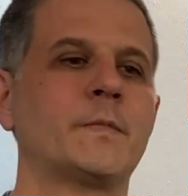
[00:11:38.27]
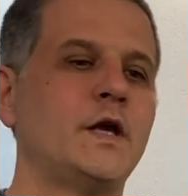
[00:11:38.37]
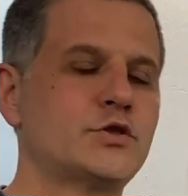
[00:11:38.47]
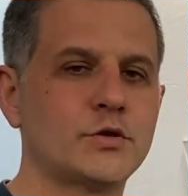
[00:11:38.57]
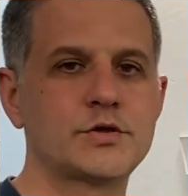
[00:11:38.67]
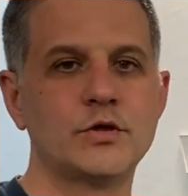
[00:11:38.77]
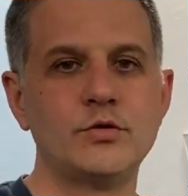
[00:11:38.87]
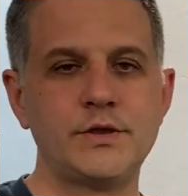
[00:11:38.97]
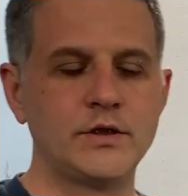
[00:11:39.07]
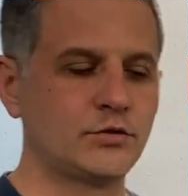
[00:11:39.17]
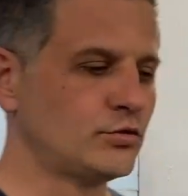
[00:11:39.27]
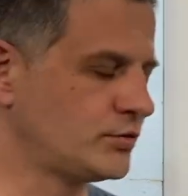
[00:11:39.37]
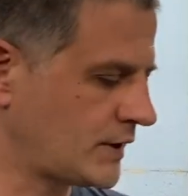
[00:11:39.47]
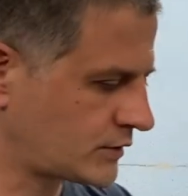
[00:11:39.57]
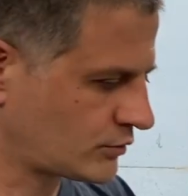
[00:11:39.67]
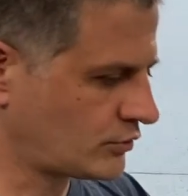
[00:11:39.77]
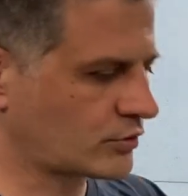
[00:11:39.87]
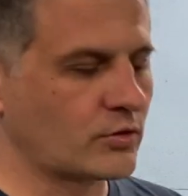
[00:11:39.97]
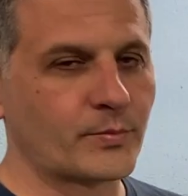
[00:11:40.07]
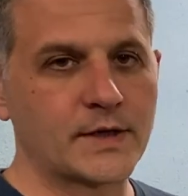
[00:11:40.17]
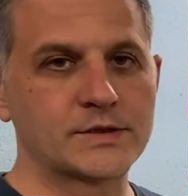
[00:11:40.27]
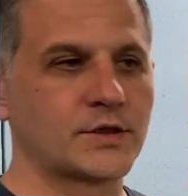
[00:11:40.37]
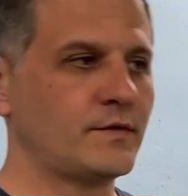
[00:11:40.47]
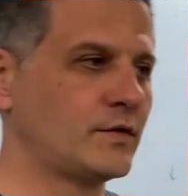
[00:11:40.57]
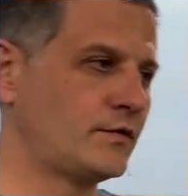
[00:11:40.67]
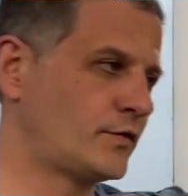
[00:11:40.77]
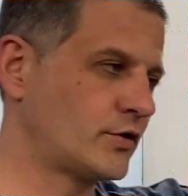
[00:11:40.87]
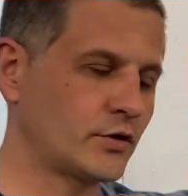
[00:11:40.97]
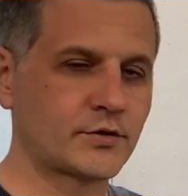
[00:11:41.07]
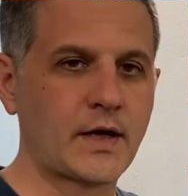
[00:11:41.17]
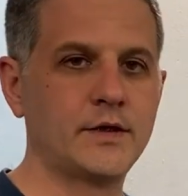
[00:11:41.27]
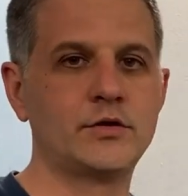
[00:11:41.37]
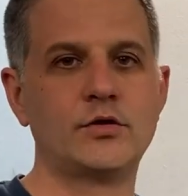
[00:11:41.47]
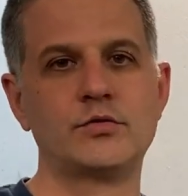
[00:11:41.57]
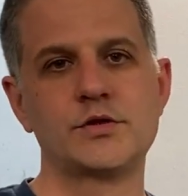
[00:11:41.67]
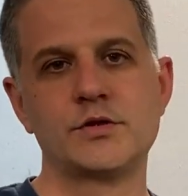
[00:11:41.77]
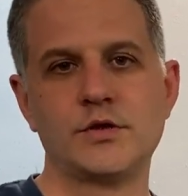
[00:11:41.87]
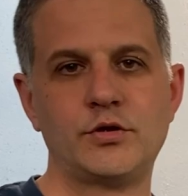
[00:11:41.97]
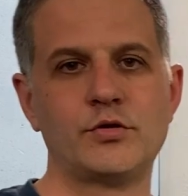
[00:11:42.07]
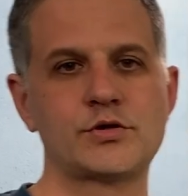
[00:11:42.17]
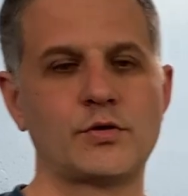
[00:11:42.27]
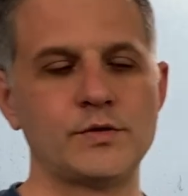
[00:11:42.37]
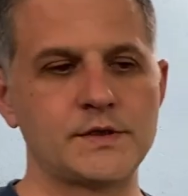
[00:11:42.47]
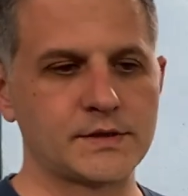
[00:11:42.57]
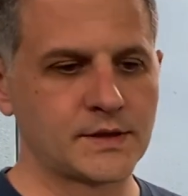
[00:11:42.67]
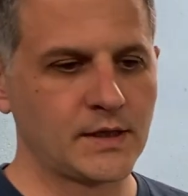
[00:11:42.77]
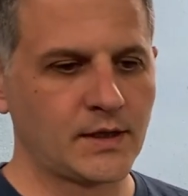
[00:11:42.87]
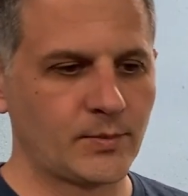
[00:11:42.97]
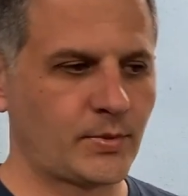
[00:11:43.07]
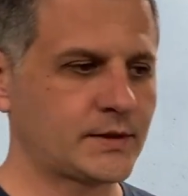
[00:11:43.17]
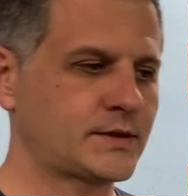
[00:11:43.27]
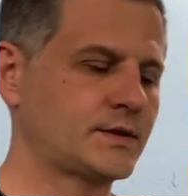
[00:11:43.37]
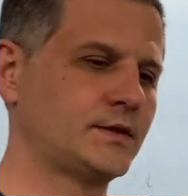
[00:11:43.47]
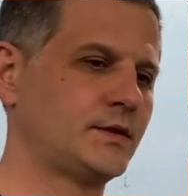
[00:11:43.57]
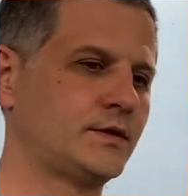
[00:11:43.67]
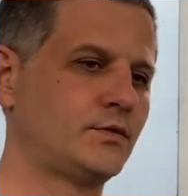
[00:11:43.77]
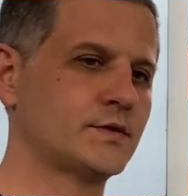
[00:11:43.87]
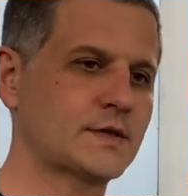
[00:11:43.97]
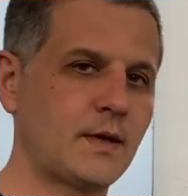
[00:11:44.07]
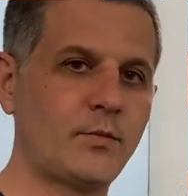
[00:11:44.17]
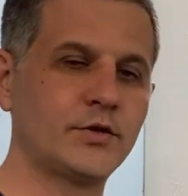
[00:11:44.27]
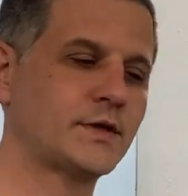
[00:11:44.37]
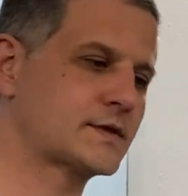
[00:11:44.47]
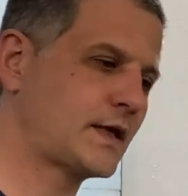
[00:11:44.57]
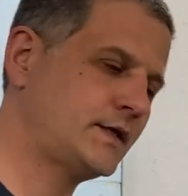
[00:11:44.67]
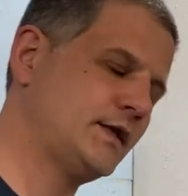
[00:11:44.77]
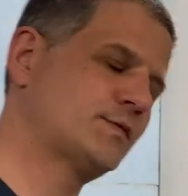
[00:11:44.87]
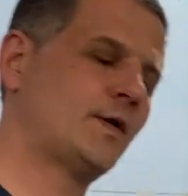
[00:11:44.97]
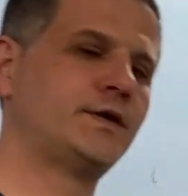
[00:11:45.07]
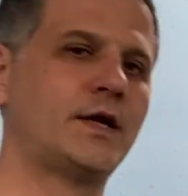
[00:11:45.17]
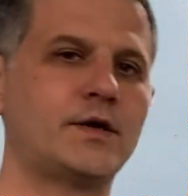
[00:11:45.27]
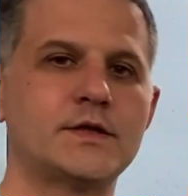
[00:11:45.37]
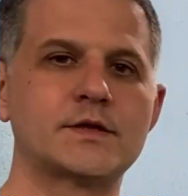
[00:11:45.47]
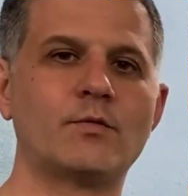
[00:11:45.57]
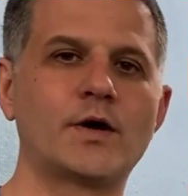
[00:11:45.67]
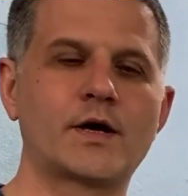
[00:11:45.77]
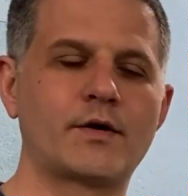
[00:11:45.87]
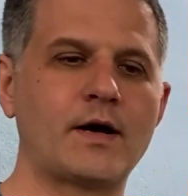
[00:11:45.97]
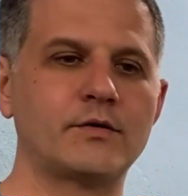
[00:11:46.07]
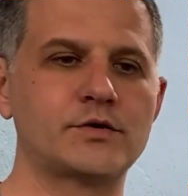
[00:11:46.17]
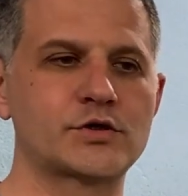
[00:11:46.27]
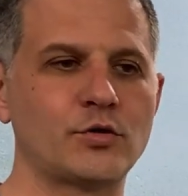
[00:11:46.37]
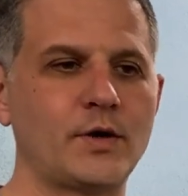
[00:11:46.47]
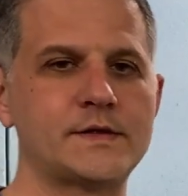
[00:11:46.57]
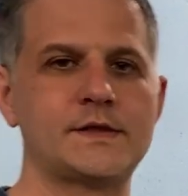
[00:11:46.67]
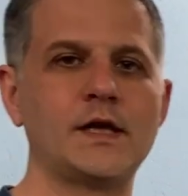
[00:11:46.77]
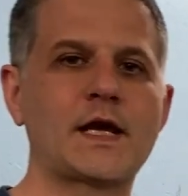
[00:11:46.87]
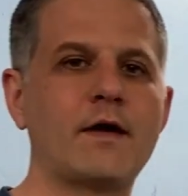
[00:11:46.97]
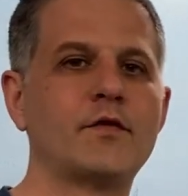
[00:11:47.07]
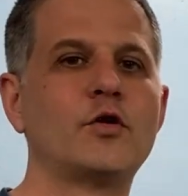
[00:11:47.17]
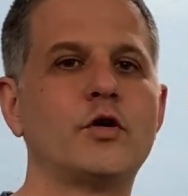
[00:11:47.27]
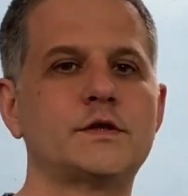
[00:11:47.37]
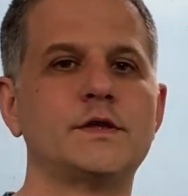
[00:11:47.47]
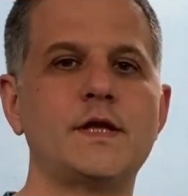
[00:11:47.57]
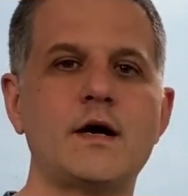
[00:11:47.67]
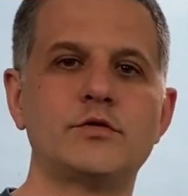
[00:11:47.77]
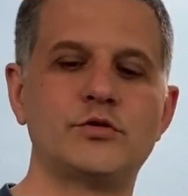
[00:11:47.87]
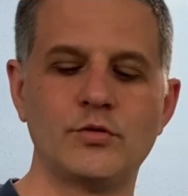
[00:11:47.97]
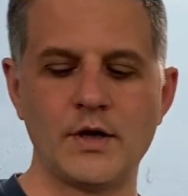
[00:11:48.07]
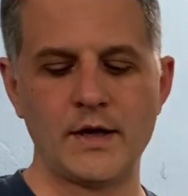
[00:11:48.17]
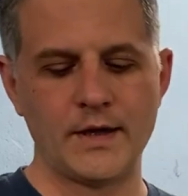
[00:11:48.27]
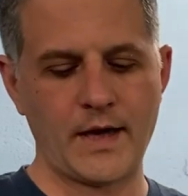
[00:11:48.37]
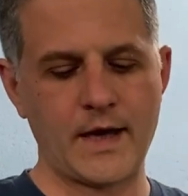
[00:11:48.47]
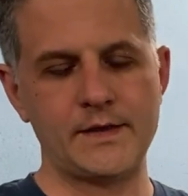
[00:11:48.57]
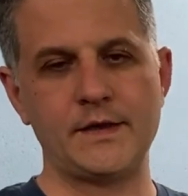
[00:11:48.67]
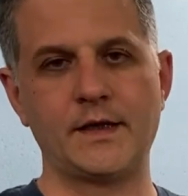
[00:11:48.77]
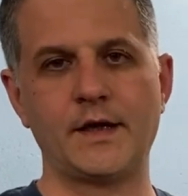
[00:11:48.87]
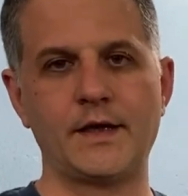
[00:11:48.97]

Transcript: It's also a good thing to do that on your compressor even if you're not running those hoses, but on some models like this one there is a workaround, so I still haven't gotten down to adding